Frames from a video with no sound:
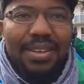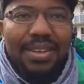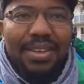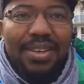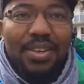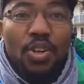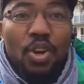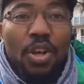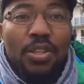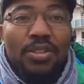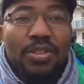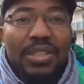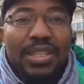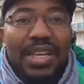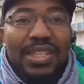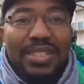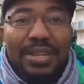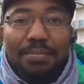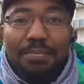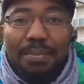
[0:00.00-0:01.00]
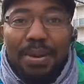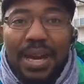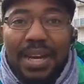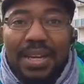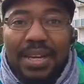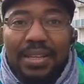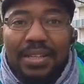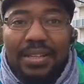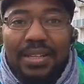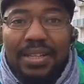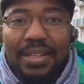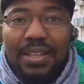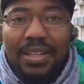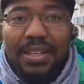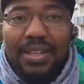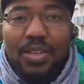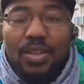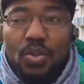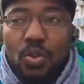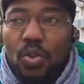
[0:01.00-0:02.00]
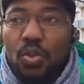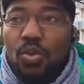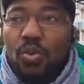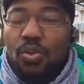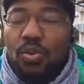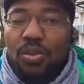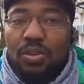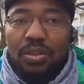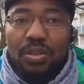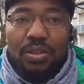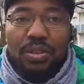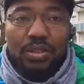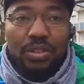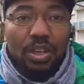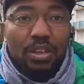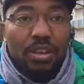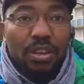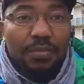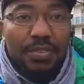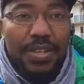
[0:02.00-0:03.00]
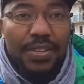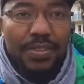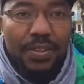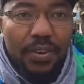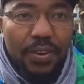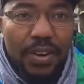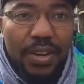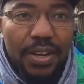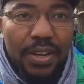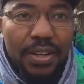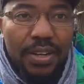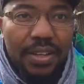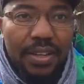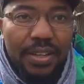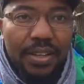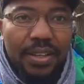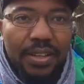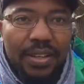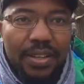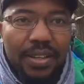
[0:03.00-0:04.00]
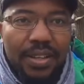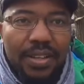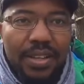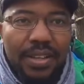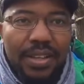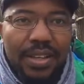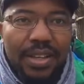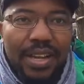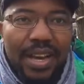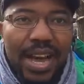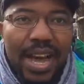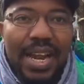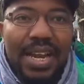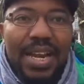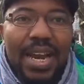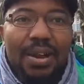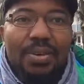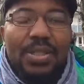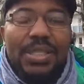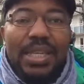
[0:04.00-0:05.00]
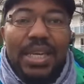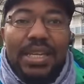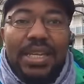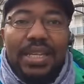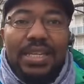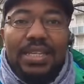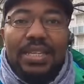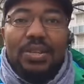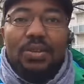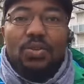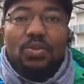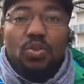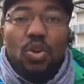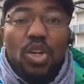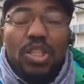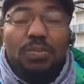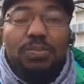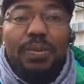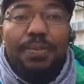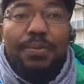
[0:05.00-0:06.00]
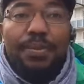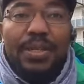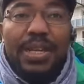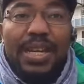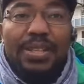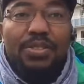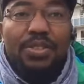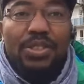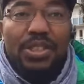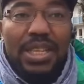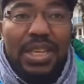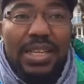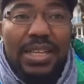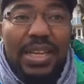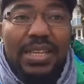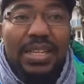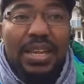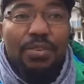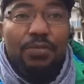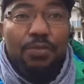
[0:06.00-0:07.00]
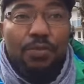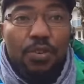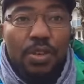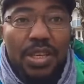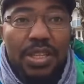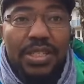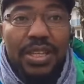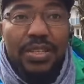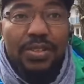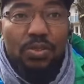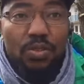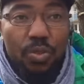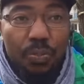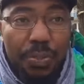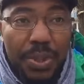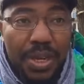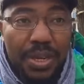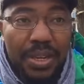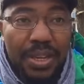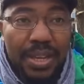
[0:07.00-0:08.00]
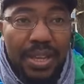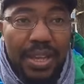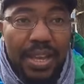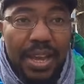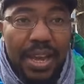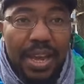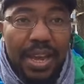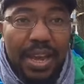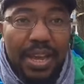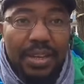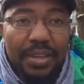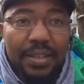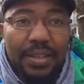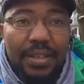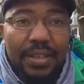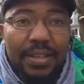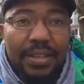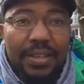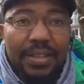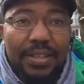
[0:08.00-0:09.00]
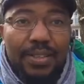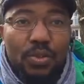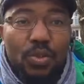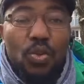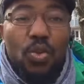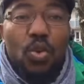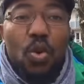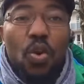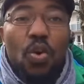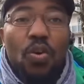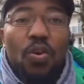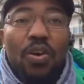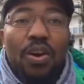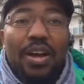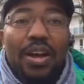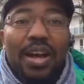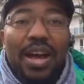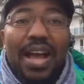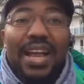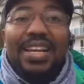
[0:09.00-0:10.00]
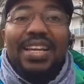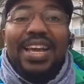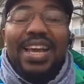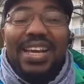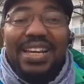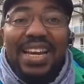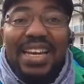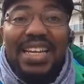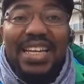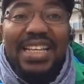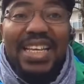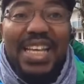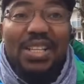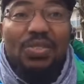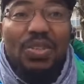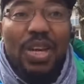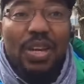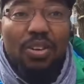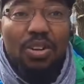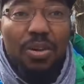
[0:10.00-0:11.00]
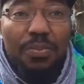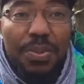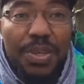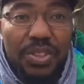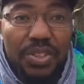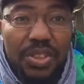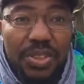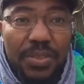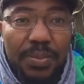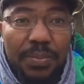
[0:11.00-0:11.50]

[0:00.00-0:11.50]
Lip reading: Not getting married to son of the soil and now telling those people that you think that they are foolish and stupid to go and eradicate your rubbish.